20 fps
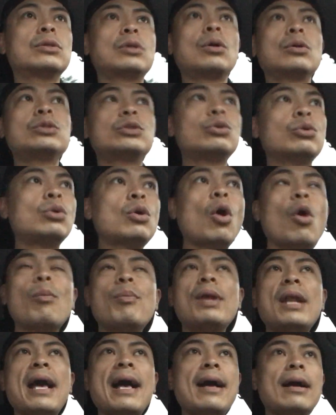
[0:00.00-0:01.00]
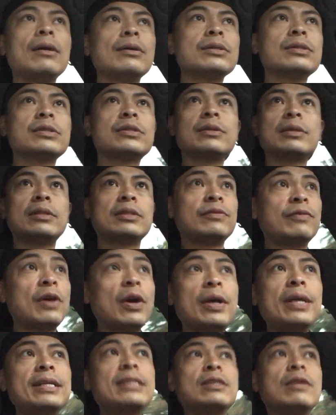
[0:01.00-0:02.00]
Go to an open house, it's
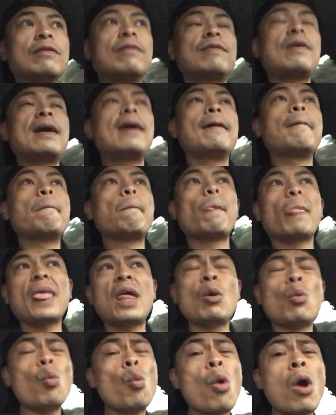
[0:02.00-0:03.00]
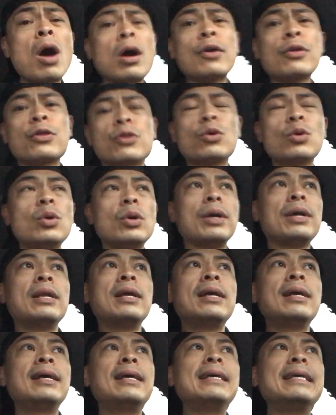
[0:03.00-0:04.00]
very easy to find, and walk through it.
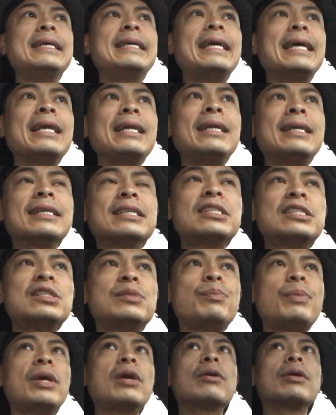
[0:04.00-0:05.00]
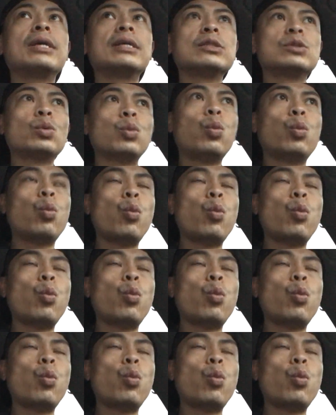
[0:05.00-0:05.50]
Get an experience.